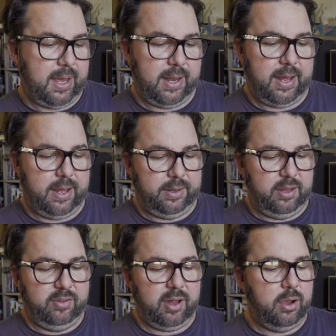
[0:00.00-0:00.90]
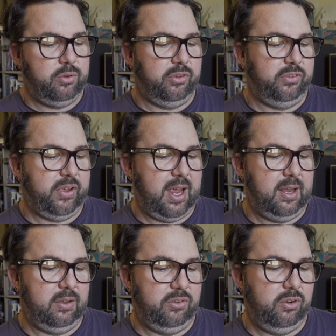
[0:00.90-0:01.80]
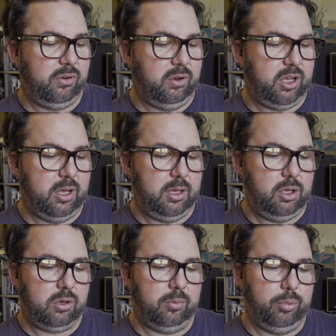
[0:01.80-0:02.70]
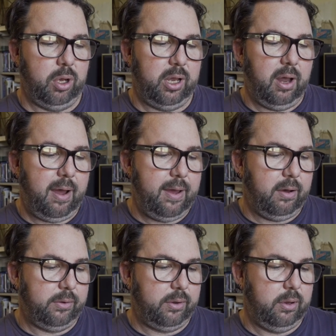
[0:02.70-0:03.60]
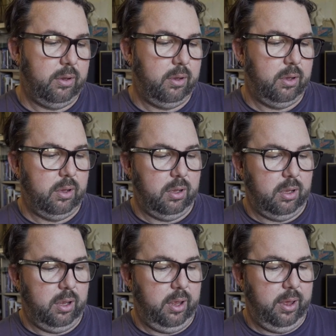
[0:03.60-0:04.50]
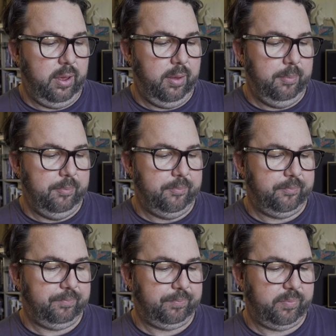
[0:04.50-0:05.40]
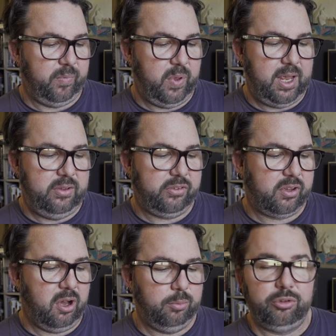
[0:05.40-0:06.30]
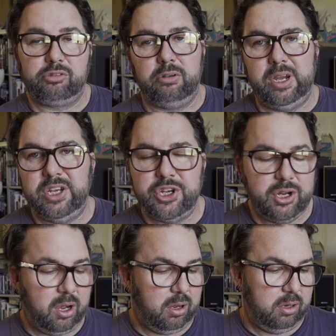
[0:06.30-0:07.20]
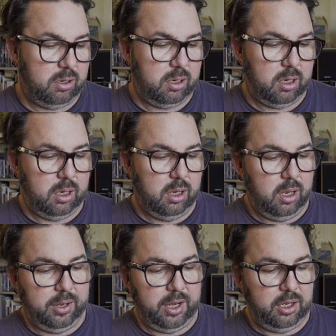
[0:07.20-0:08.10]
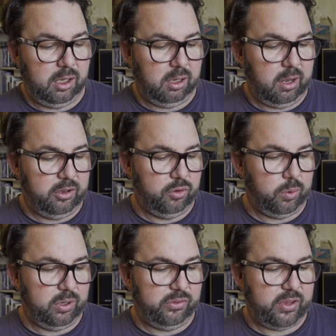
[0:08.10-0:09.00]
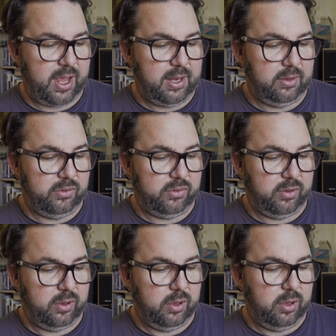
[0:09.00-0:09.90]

out of that. There's loads of settings. You've got your, you can put a light on, um, intercom screenshot, and then you can go into all your settings.